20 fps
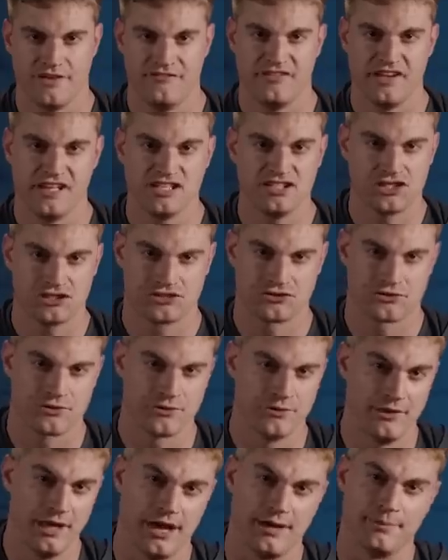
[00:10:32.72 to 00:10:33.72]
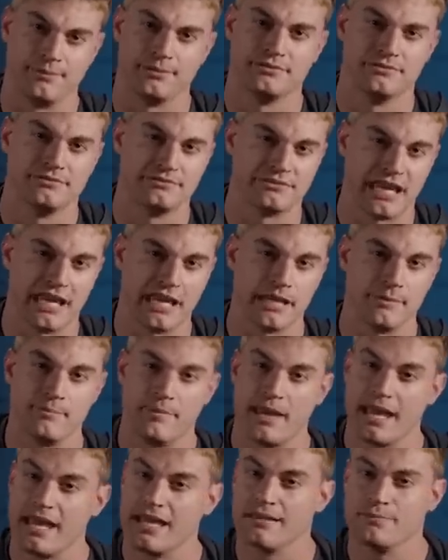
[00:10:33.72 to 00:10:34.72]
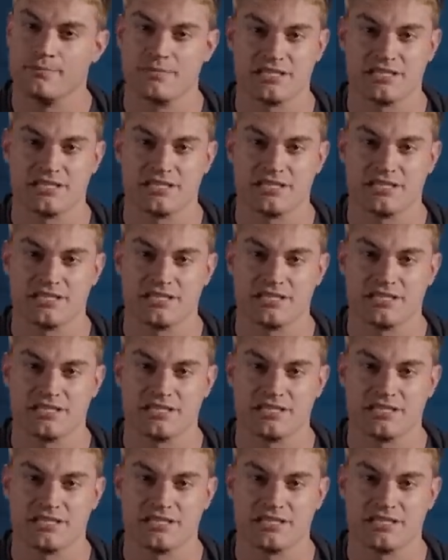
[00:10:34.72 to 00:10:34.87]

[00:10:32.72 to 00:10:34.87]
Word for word: Vince screwed up. He made